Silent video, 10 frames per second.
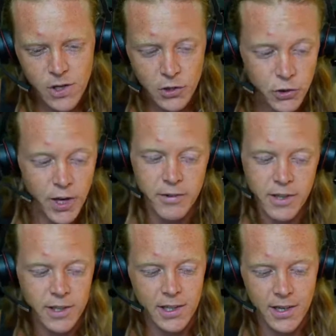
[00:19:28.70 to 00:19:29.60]
You
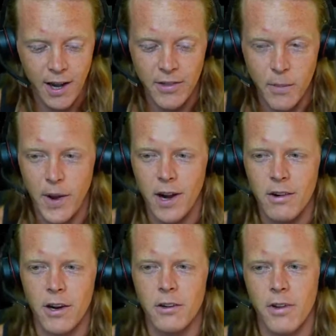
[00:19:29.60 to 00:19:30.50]
definitely need to have that
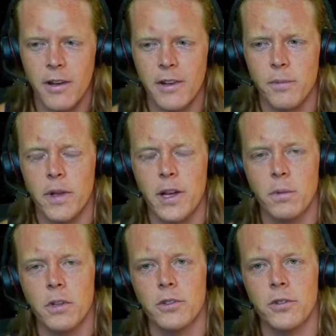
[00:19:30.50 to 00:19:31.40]
background of having been
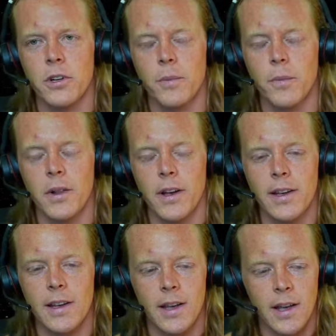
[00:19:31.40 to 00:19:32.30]
able to do it, but
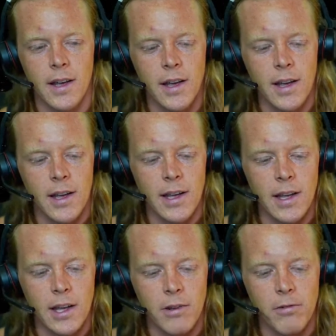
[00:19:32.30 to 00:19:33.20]
like
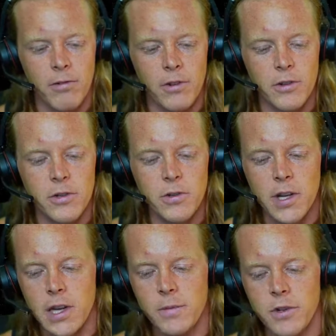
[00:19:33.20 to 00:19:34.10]
if you
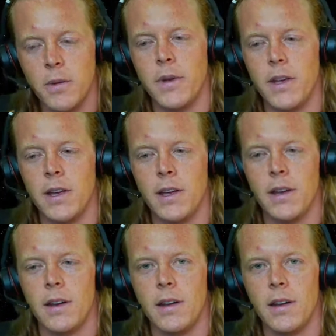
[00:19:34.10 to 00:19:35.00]
keep jumping
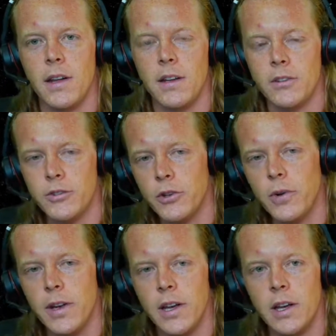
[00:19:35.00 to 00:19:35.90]
in and
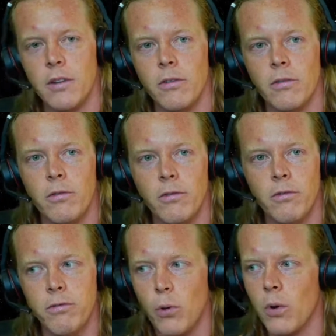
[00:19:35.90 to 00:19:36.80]
doing it
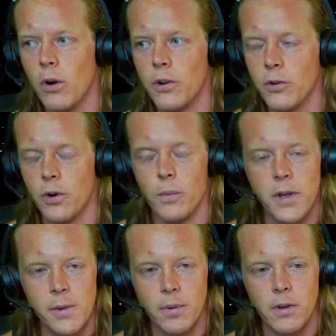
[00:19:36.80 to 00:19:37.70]
for your
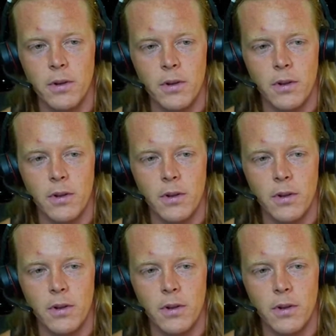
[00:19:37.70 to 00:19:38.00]
people,